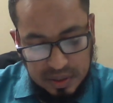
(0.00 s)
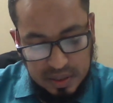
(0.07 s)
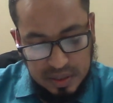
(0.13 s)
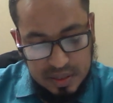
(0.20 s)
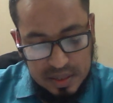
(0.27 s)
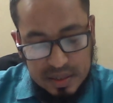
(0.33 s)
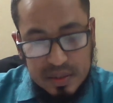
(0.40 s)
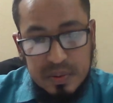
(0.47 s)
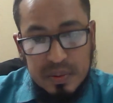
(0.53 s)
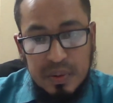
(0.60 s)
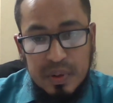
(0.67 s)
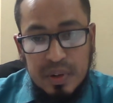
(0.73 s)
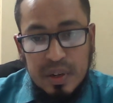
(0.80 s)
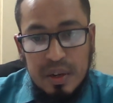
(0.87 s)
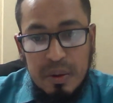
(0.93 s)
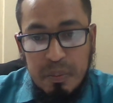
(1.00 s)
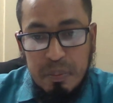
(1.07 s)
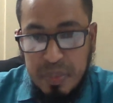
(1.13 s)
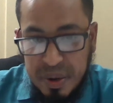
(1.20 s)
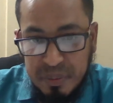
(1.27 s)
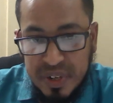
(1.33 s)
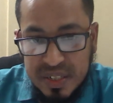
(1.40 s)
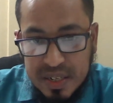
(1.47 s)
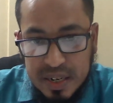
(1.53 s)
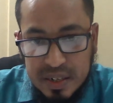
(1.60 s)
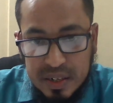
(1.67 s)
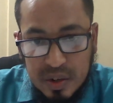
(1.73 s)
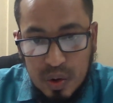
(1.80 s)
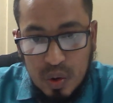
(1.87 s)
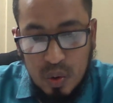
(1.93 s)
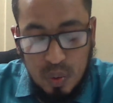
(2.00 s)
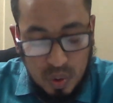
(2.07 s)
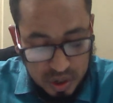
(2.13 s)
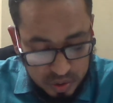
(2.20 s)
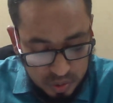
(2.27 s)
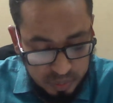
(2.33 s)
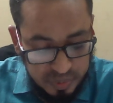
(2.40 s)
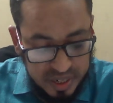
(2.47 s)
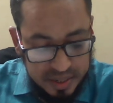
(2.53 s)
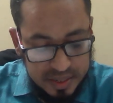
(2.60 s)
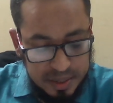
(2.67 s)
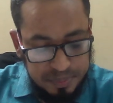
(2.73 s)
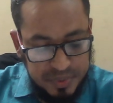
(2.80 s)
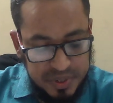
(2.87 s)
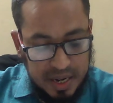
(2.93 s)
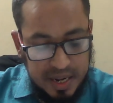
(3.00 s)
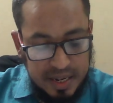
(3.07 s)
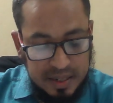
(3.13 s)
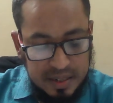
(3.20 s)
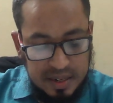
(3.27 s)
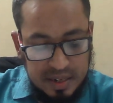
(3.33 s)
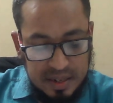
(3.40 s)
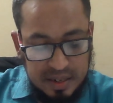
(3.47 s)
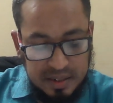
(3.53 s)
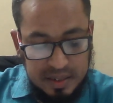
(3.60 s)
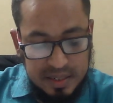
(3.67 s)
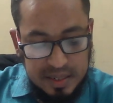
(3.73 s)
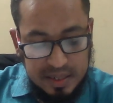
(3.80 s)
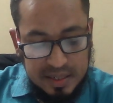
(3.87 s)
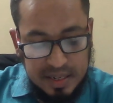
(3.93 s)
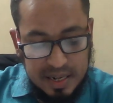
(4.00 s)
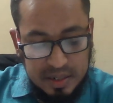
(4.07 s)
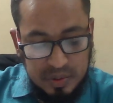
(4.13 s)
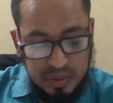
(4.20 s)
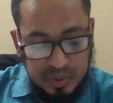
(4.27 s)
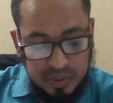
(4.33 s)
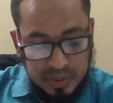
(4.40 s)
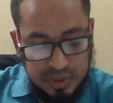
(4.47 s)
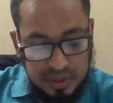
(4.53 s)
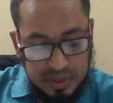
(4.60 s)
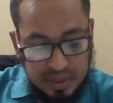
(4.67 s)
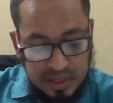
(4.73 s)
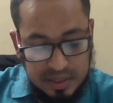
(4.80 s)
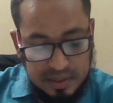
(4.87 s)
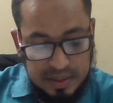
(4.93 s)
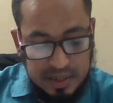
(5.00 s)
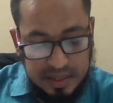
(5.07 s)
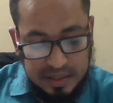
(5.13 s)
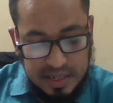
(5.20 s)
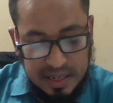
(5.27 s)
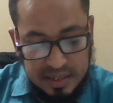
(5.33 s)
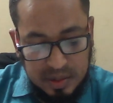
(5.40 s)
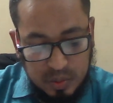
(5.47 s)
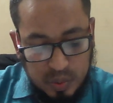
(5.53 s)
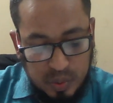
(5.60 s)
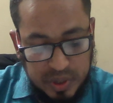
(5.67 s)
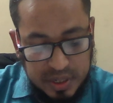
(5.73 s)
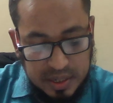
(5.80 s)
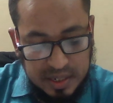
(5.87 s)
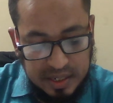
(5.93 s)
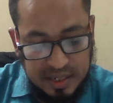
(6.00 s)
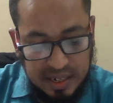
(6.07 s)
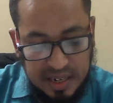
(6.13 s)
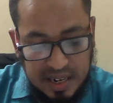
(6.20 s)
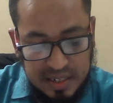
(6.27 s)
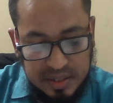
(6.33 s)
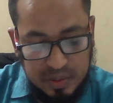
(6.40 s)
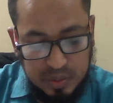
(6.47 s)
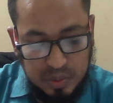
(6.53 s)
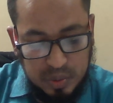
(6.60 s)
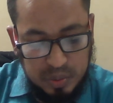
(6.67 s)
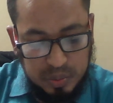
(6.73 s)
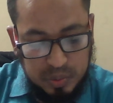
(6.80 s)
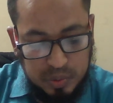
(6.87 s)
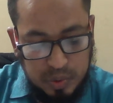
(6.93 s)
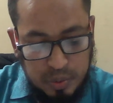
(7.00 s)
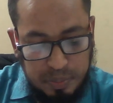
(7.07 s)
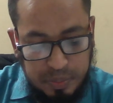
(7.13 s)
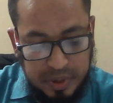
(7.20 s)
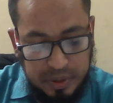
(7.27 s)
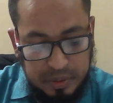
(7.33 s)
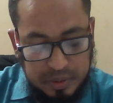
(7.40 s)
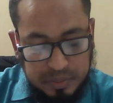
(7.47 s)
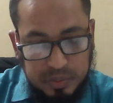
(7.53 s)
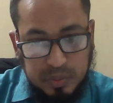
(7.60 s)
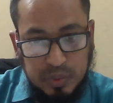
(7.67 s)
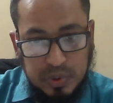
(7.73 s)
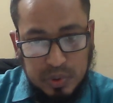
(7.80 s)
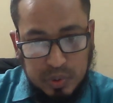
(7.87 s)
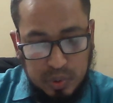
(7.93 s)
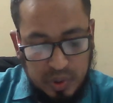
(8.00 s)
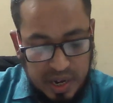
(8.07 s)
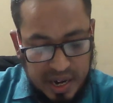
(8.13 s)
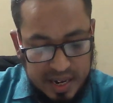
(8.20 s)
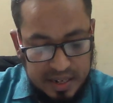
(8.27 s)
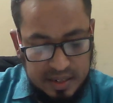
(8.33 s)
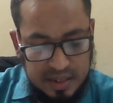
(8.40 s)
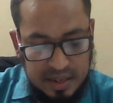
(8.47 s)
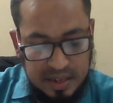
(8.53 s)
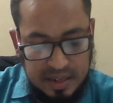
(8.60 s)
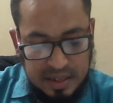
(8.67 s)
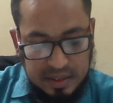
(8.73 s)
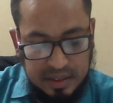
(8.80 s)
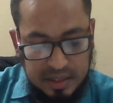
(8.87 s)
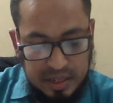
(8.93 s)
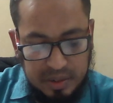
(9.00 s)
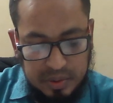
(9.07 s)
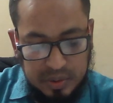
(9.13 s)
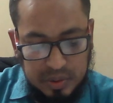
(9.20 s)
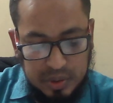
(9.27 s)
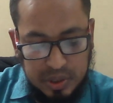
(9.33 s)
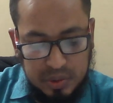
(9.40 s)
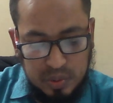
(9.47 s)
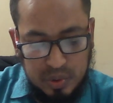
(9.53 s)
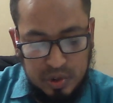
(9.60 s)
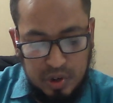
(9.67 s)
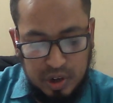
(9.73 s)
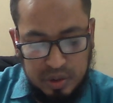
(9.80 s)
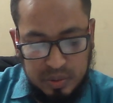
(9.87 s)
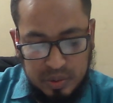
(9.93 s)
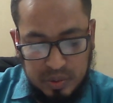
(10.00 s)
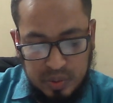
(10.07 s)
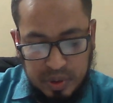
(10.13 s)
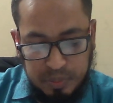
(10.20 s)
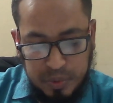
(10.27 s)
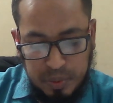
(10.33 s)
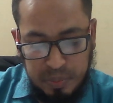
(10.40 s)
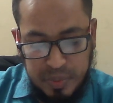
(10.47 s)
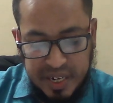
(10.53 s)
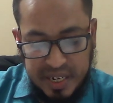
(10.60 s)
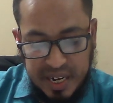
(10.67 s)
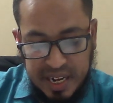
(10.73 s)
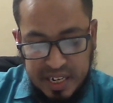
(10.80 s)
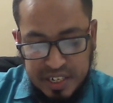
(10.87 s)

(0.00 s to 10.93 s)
This is payment side. What will be receipt side? Receipt side, there is a question in the last two lines. This will not have to make any